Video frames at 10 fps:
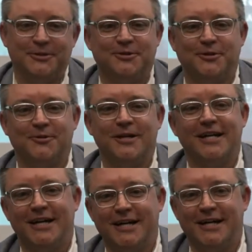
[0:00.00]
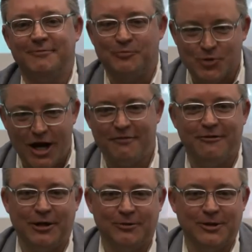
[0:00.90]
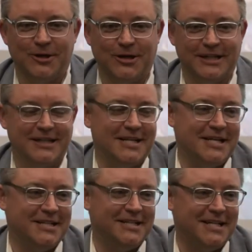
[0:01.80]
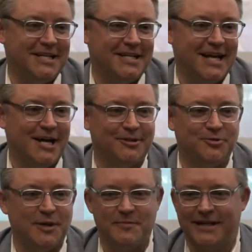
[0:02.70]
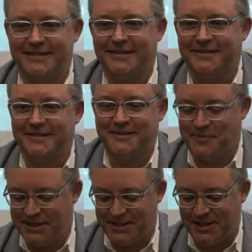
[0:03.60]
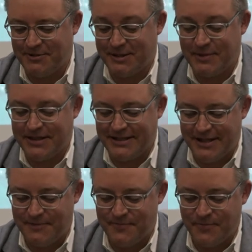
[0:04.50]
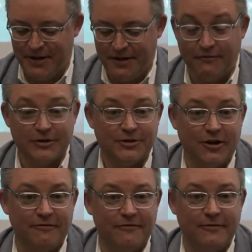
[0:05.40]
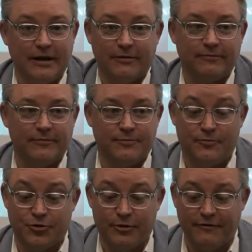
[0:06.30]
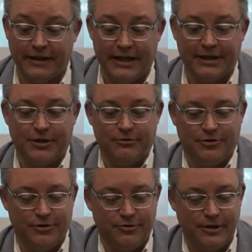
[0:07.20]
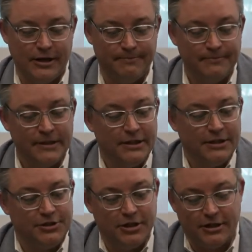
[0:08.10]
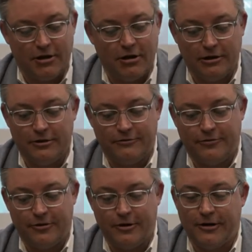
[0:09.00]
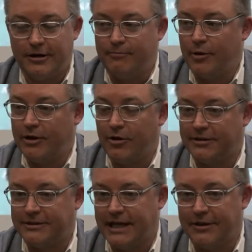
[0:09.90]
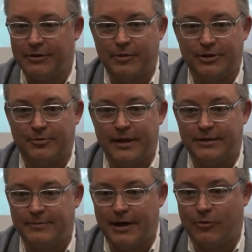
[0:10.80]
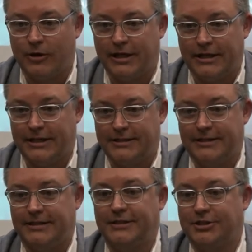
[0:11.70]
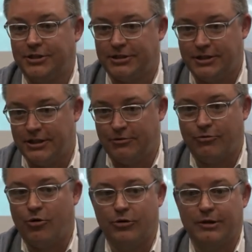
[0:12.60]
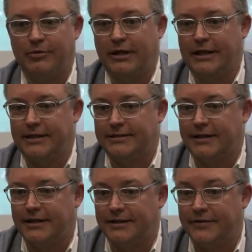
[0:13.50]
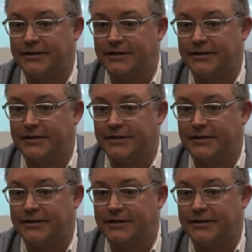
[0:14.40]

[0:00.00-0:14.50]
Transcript: So try to follow along, and I'll do my best to speak slowly. But first off, a terrific thank you to Giancarlo for putting all this together. You put a tremendous amount of work into this, in addition to the role he played on the Scientific